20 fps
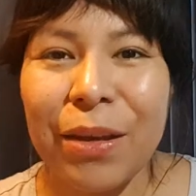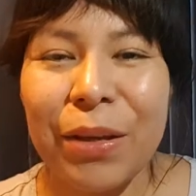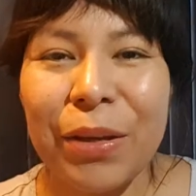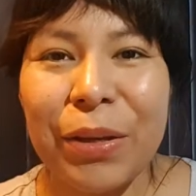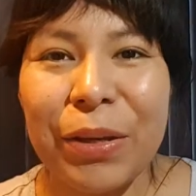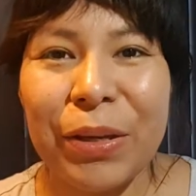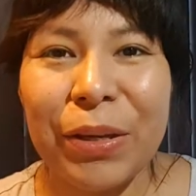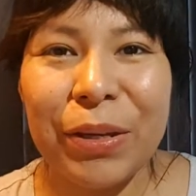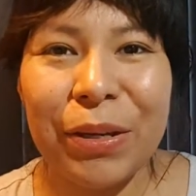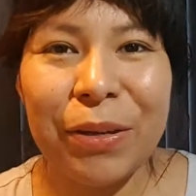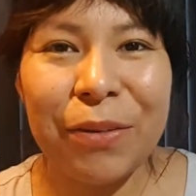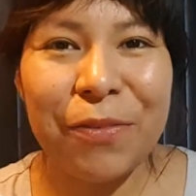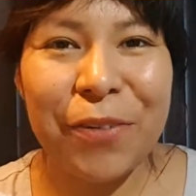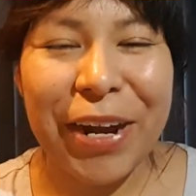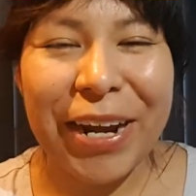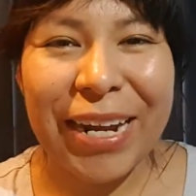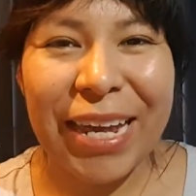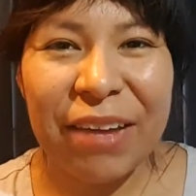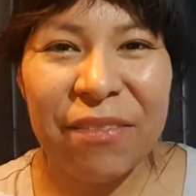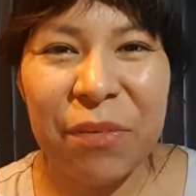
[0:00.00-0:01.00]
Good
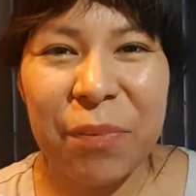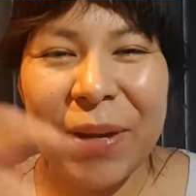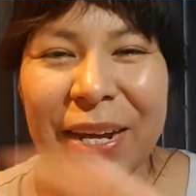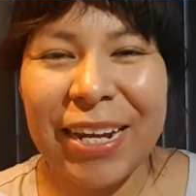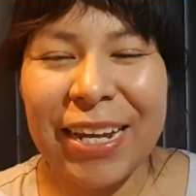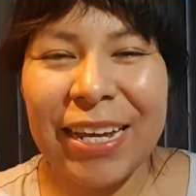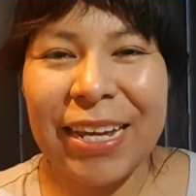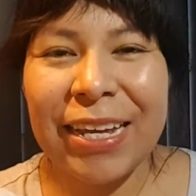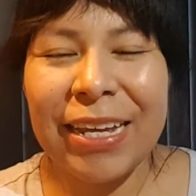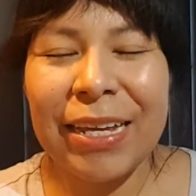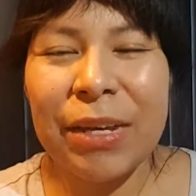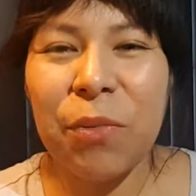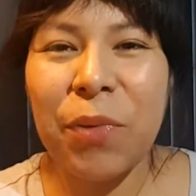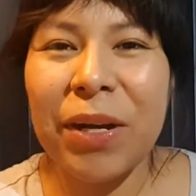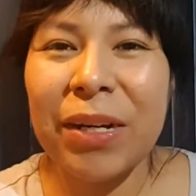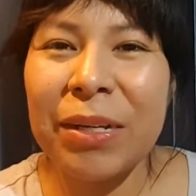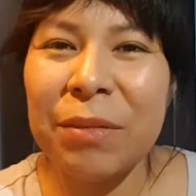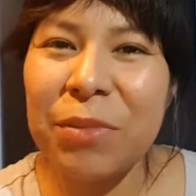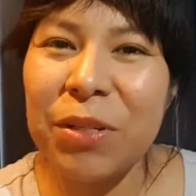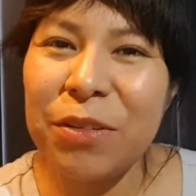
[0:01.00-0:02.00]
Friday, everybody.
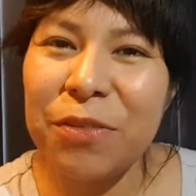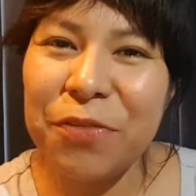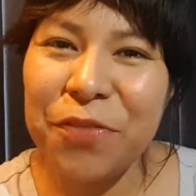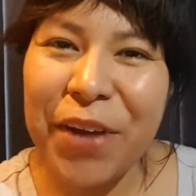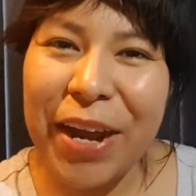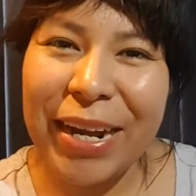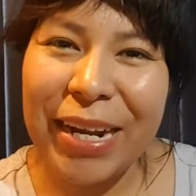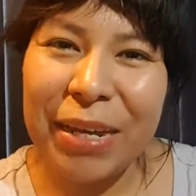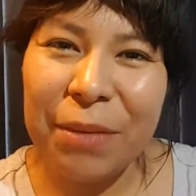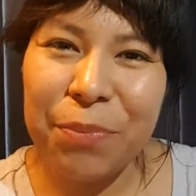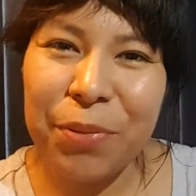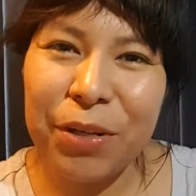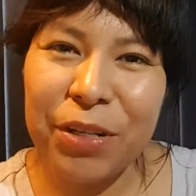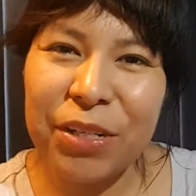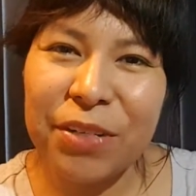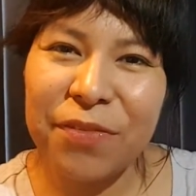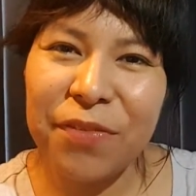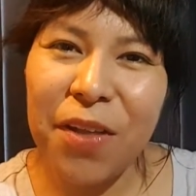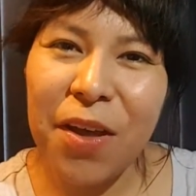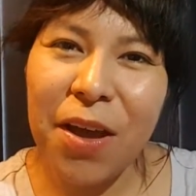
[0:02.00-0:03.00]
Welcome to Friday
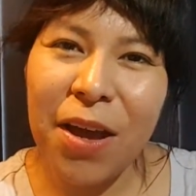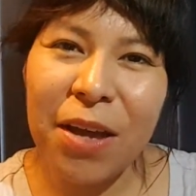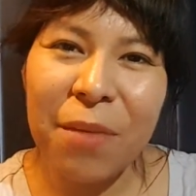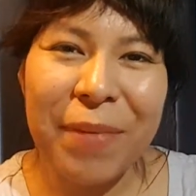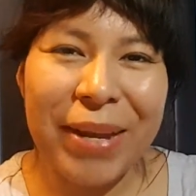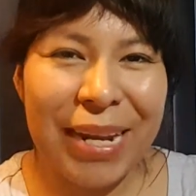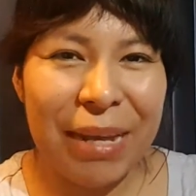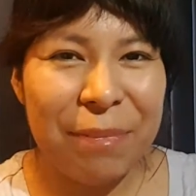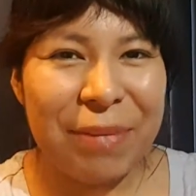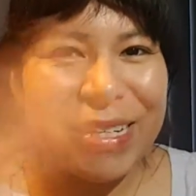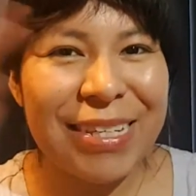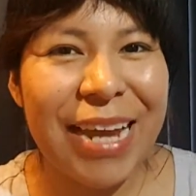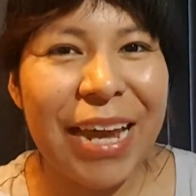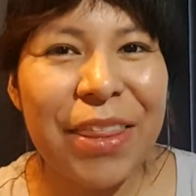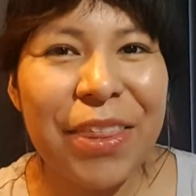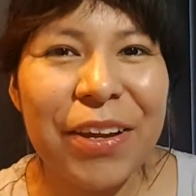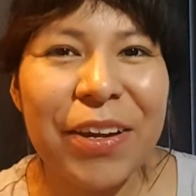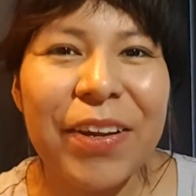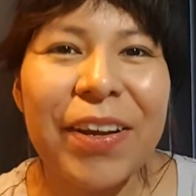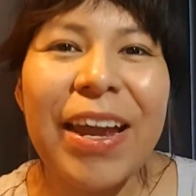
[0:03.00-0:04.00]
Bookish Vlog. My name is
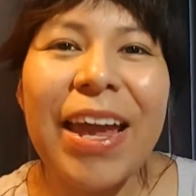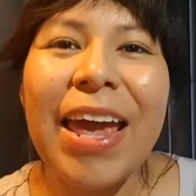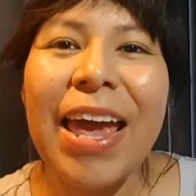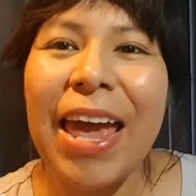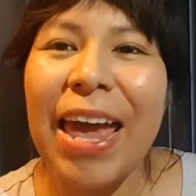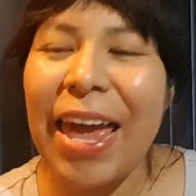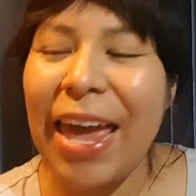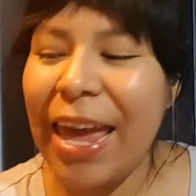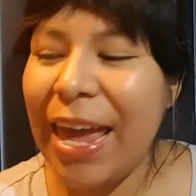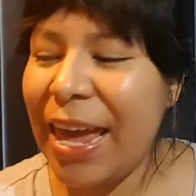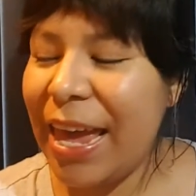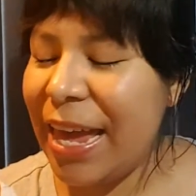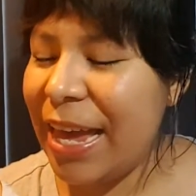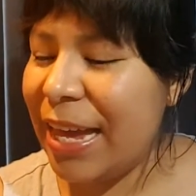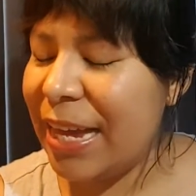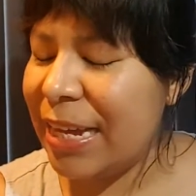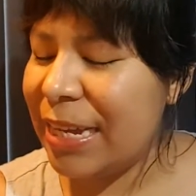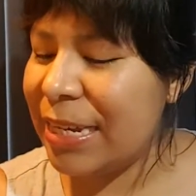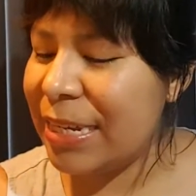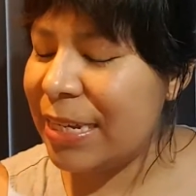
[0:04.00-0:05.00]
Heather,
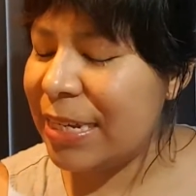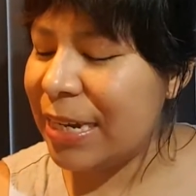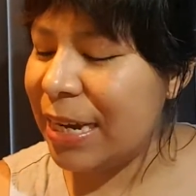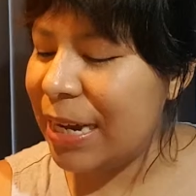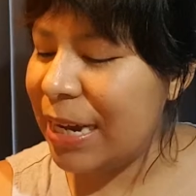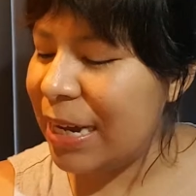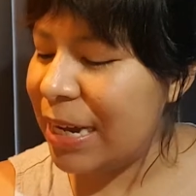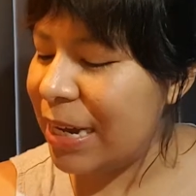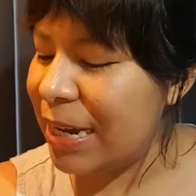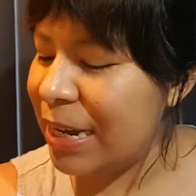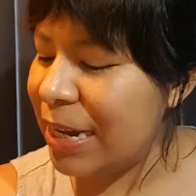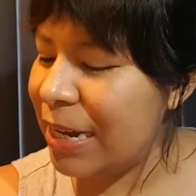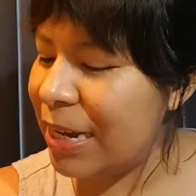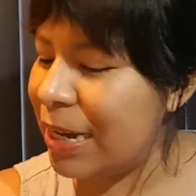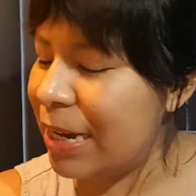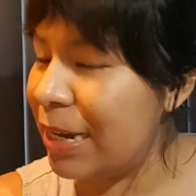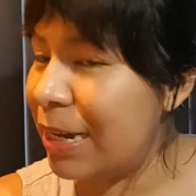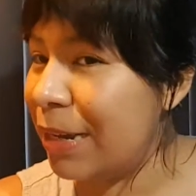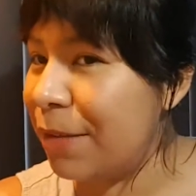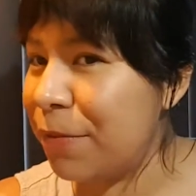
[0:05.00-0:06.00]
and
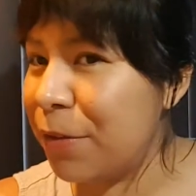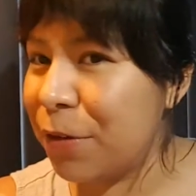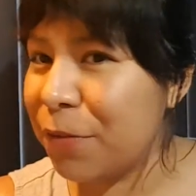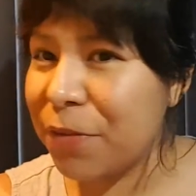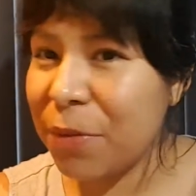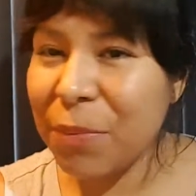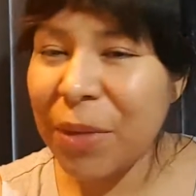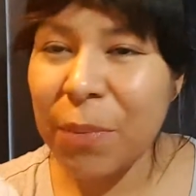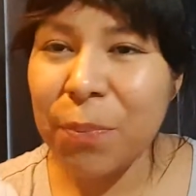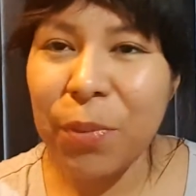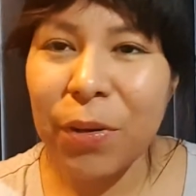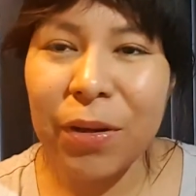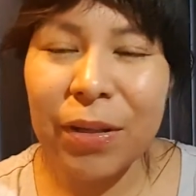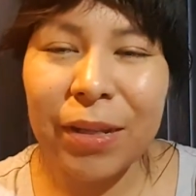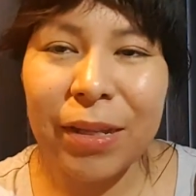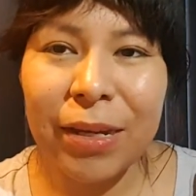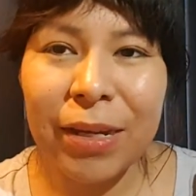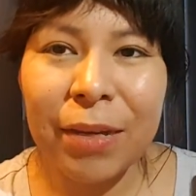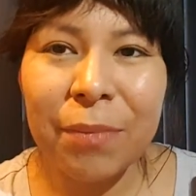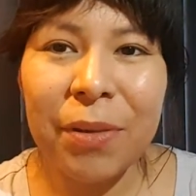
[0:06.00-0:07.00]
uh, if you're from my book
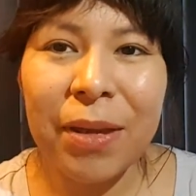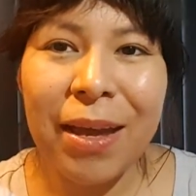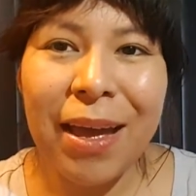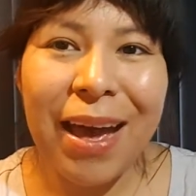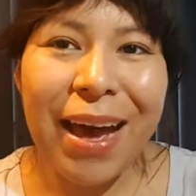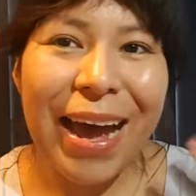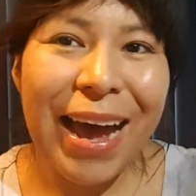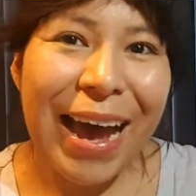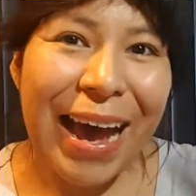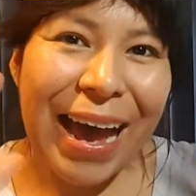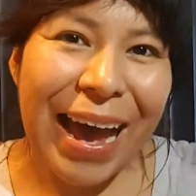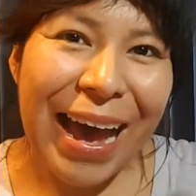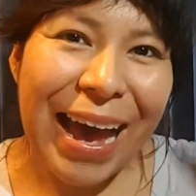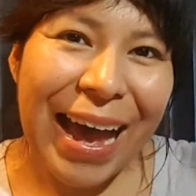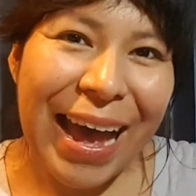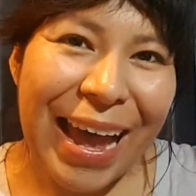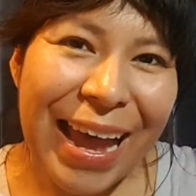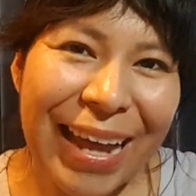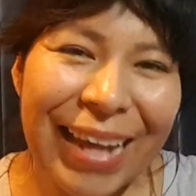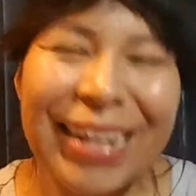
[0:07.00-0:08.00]
club,
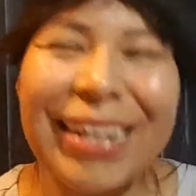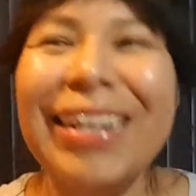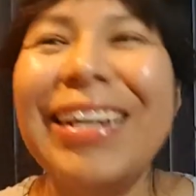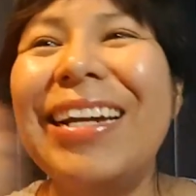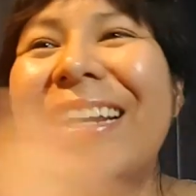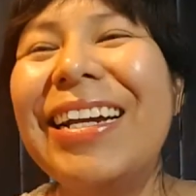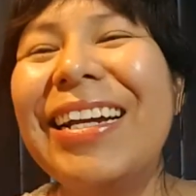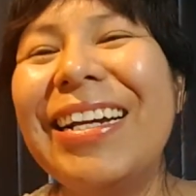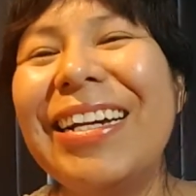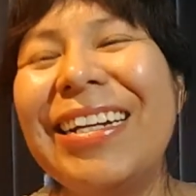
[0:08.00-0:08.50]
hi!